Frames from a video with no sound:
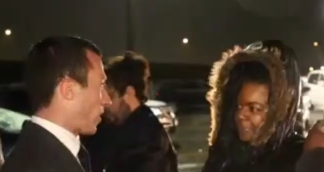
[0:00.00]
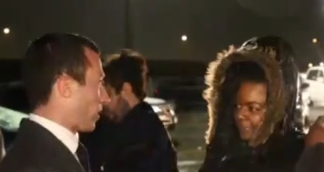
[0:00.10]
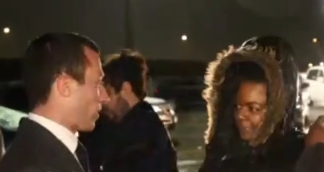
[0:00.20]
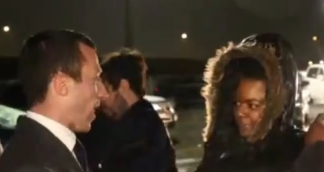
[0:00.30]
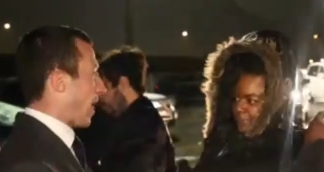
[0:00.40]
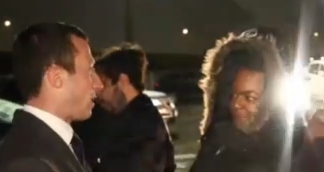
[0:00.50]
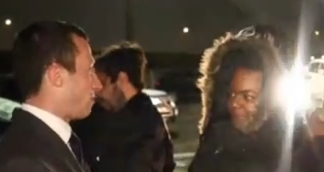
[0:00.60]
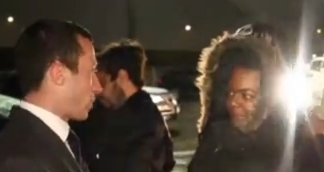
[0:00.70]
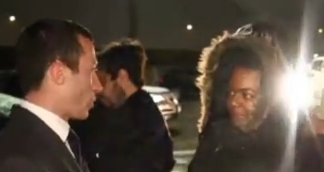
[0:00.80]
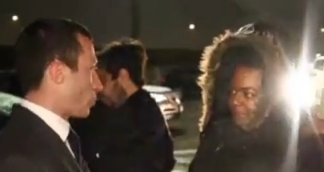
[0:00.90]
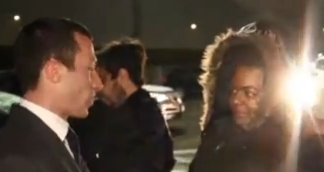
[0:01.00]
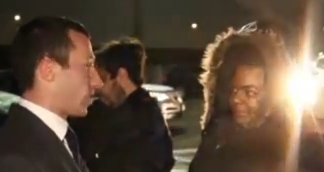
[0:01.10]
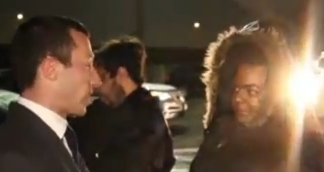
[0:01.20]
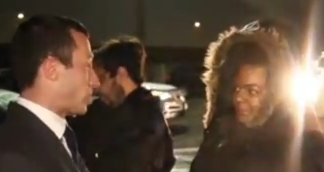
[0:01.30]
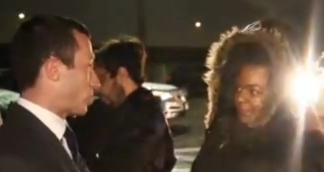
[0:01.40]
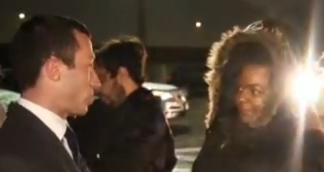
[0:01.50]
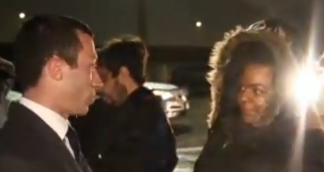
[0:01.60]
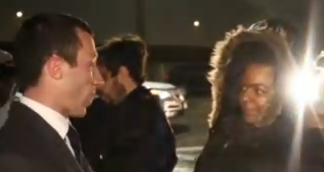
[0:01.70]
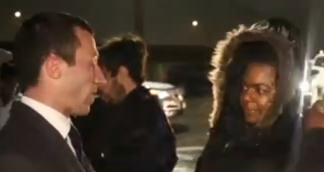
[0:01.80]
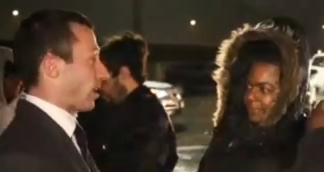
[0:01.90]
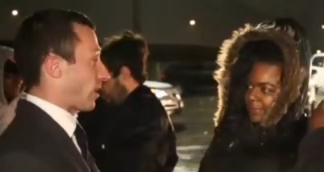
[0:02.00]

Speaker 1: bills um, in all 50 states.